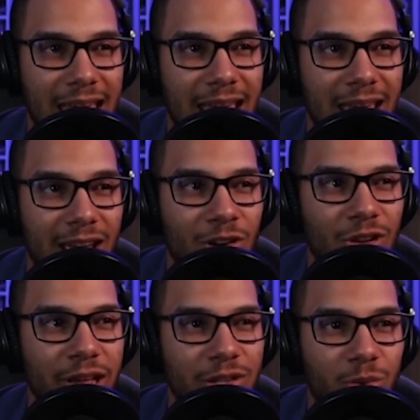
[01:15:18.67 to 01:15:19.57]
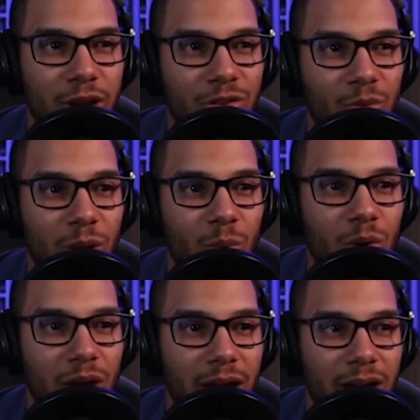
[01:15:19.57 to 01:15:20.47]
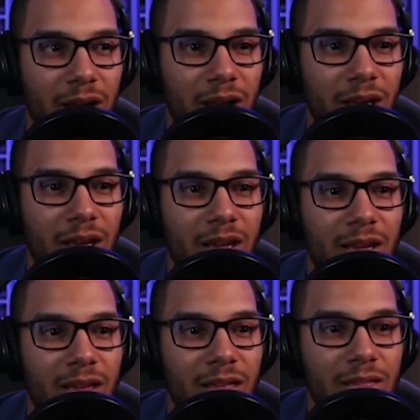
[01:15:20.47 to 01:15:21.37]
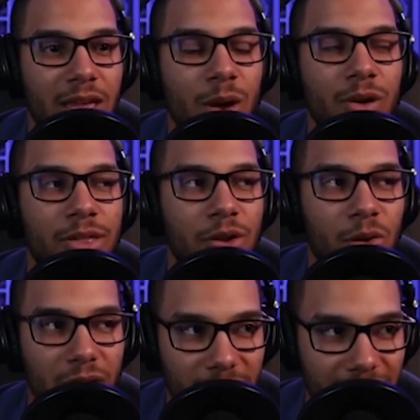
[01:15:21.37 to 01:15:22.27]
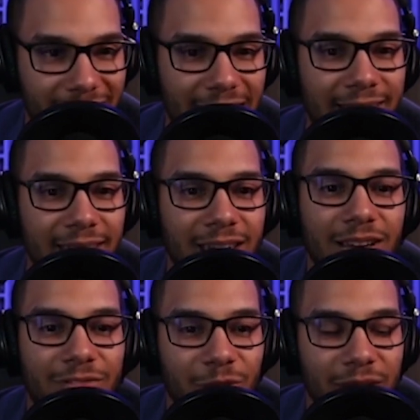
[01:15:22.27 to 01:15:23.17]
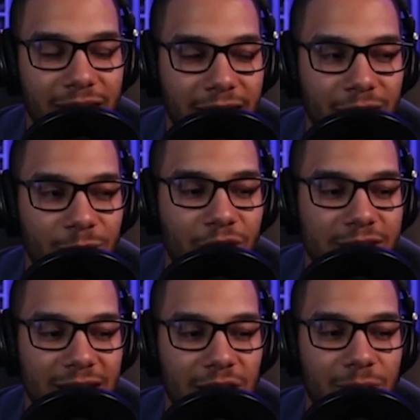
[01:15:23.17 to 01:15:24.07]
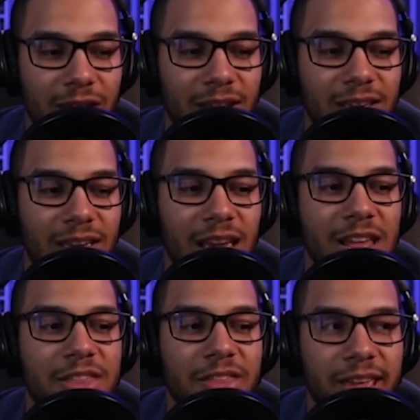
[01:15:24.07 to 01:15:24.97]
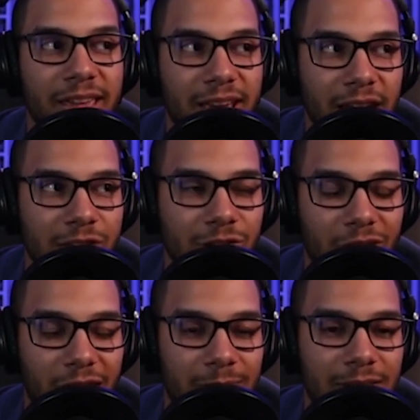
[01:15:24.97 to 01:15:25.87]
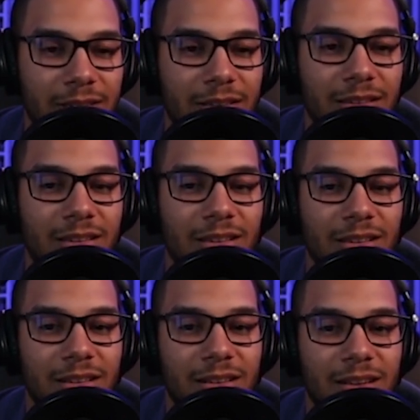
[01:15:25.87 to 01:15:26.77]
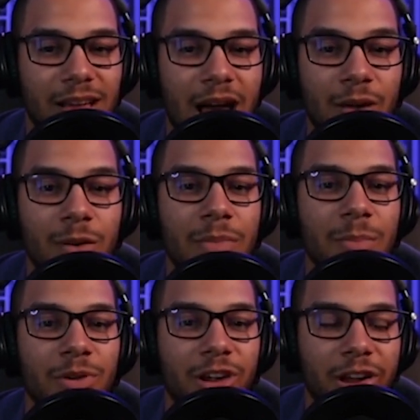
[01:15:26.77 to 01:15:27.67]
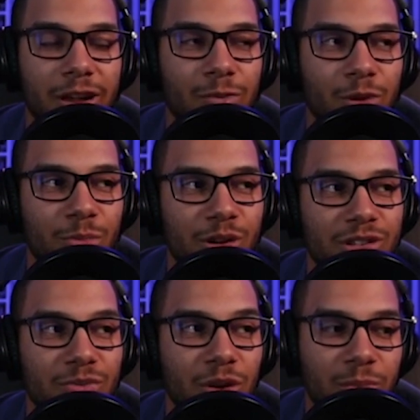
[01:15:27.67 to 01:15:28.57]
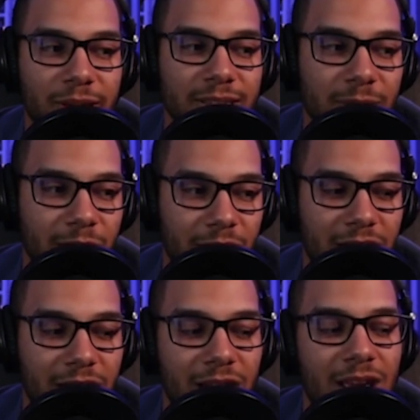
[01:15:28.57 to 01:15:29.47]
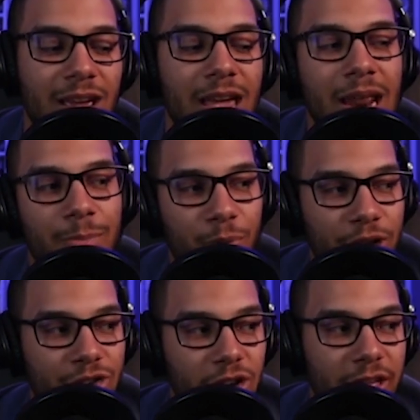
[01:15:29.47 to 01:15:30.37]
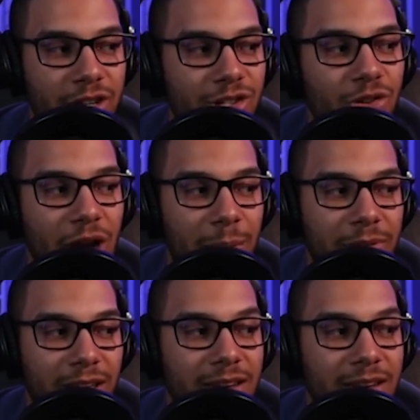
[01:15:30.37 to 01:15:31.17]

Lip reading: early 2021, they were throwing around the idea of doing a Kingdom Hearts anime, and I think it got scrapped. I remember hearing rumors and rumblings about it, and I'm pretty sure they just scrapped it.